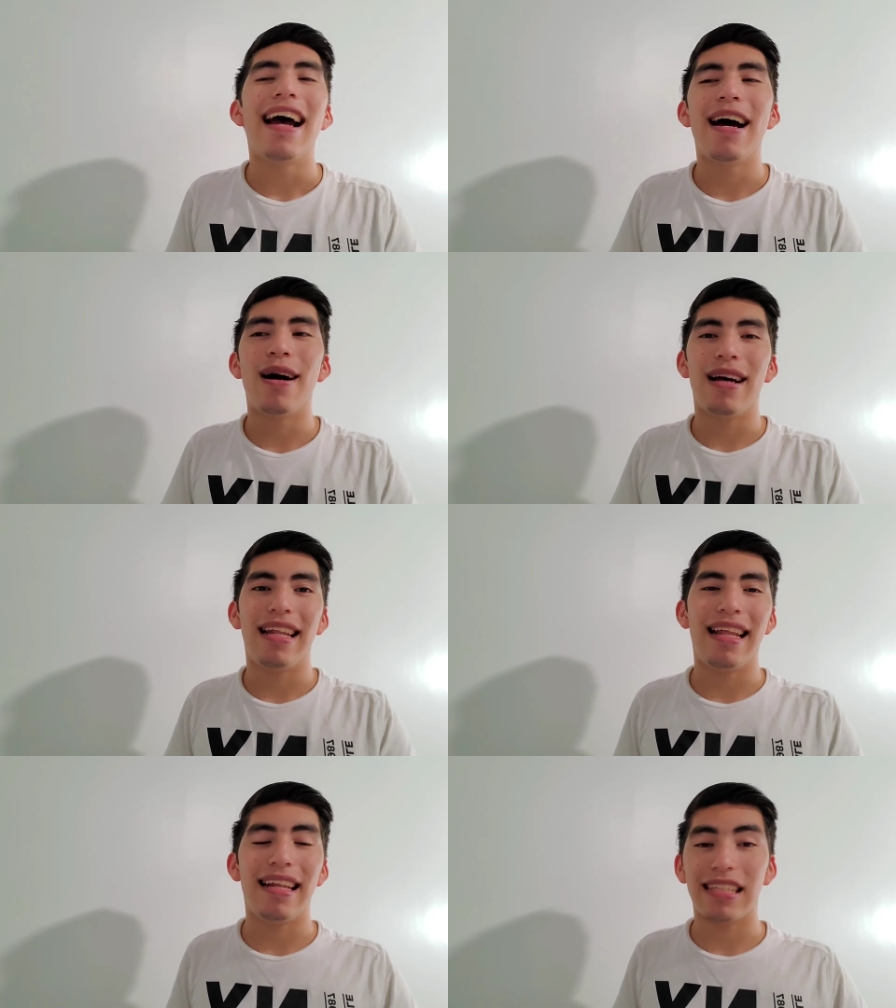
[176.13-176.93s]
uh,
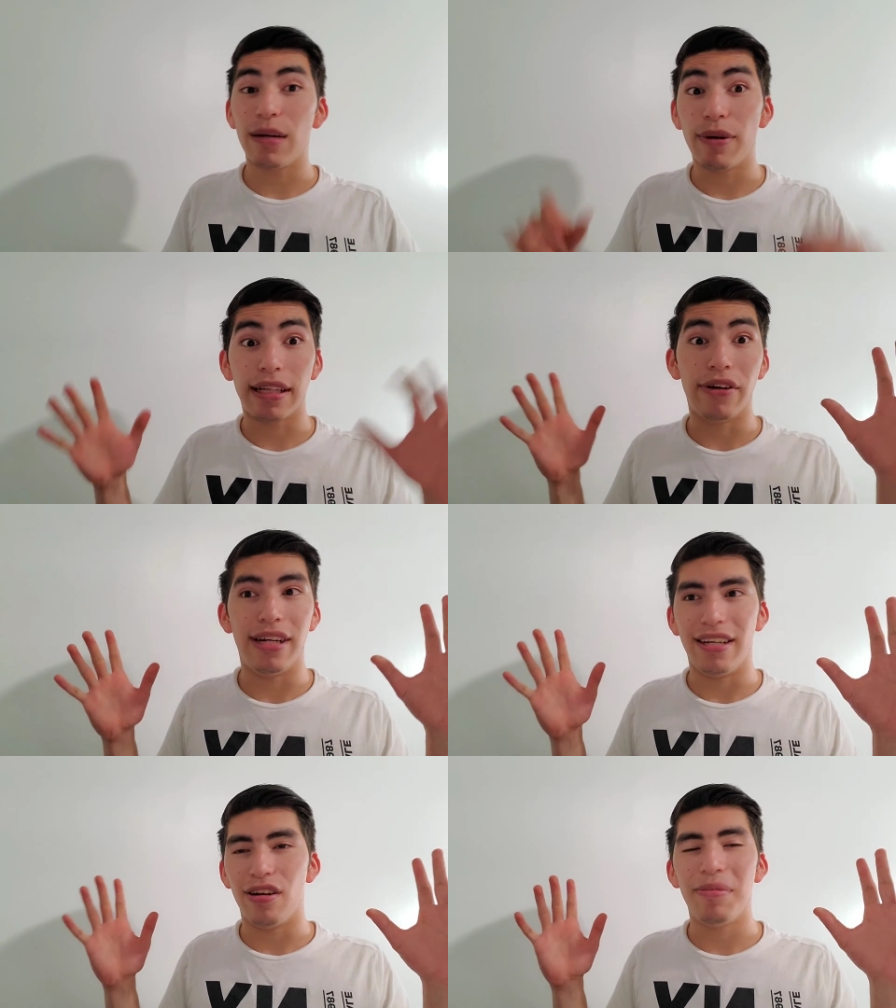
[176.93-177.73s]
and then it's gonna break the
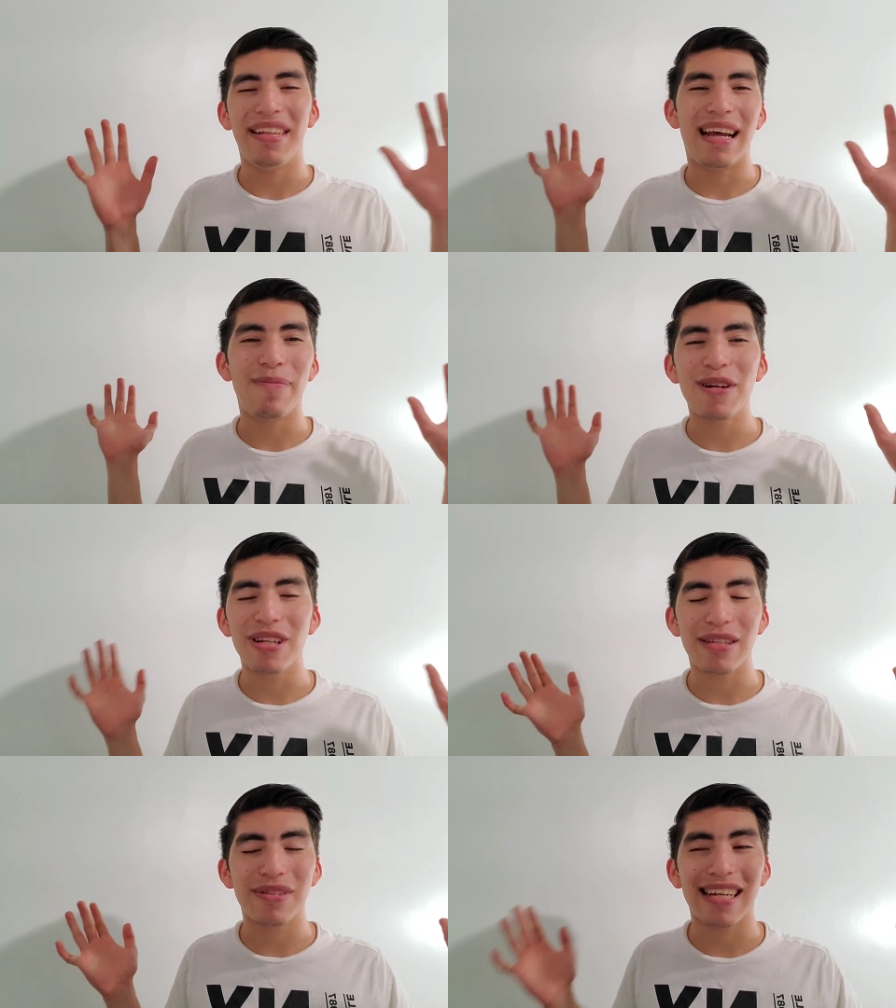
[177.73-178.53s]
internet. You know, what I mean, I'm pretty
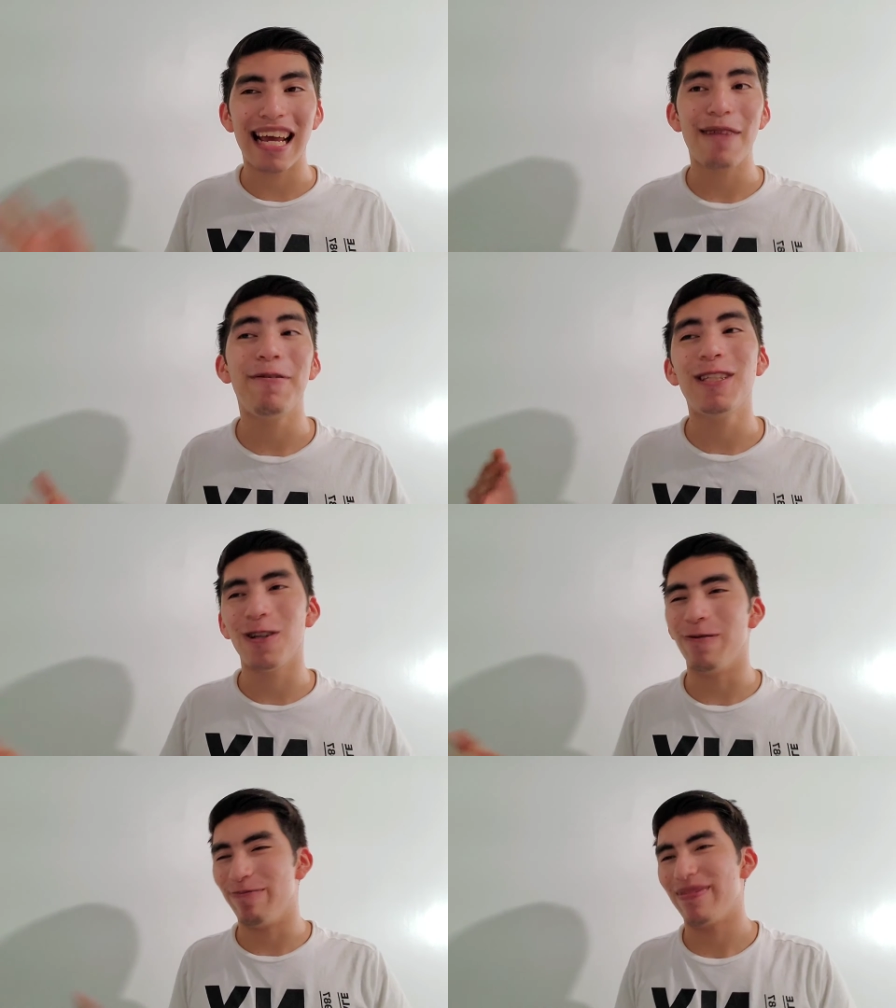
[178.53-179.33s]
sure that's what's gonna happen.
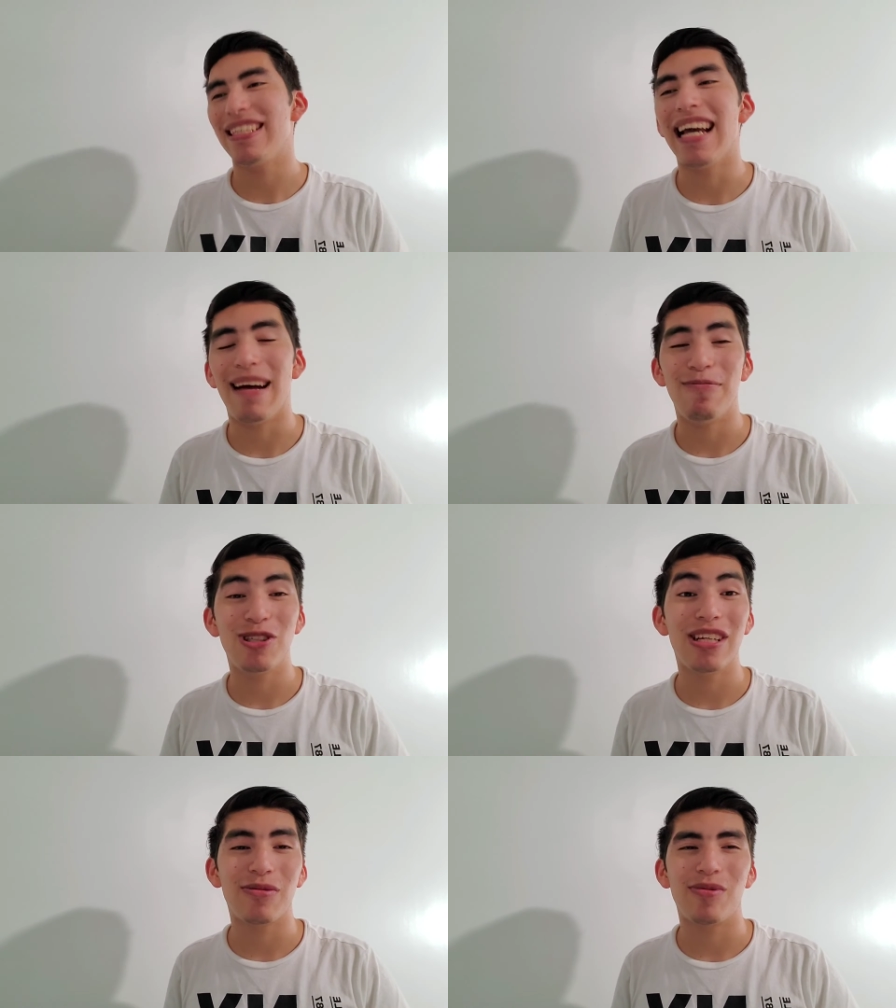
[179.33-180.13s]
So yeah, I'm
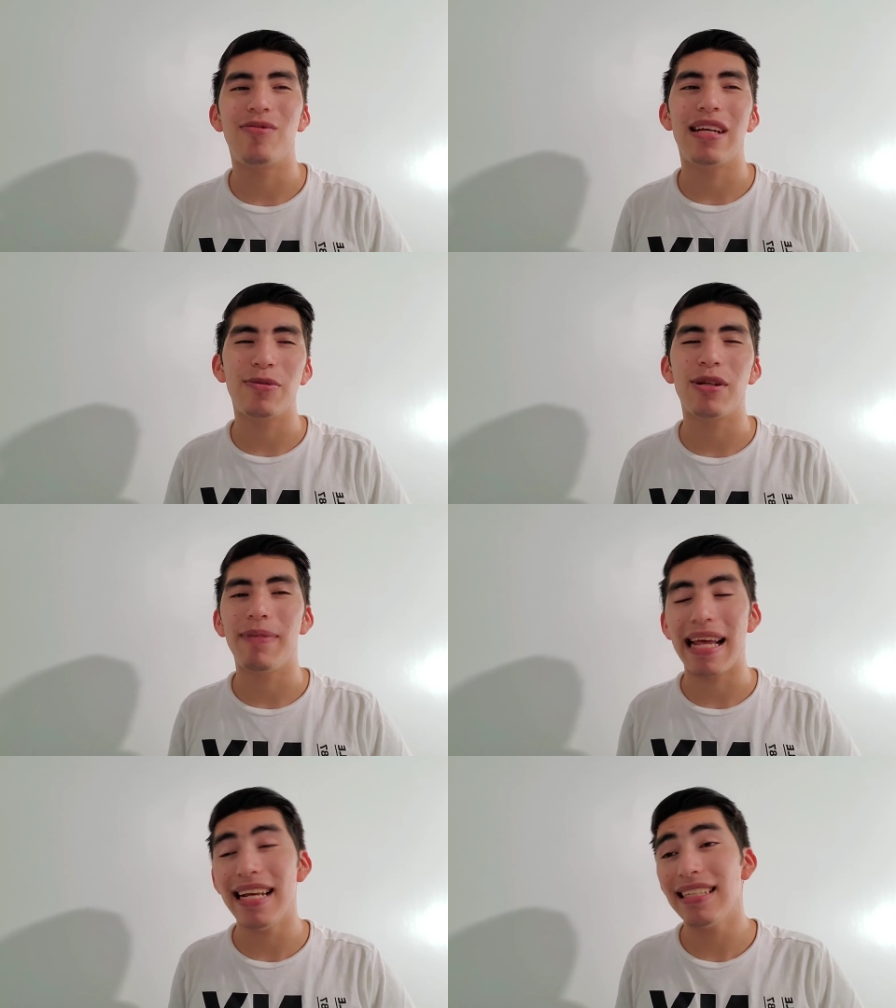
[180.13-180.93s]
pretty sure that's what, that's what the
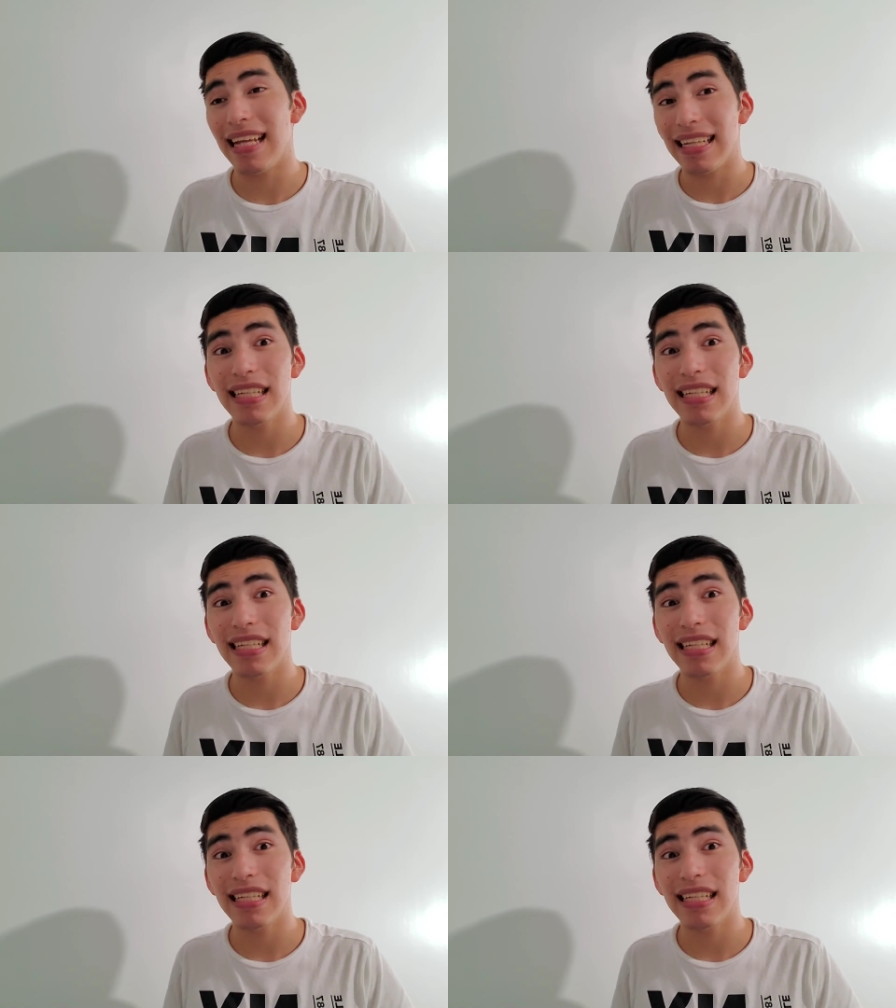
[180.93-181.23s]
plan is. And I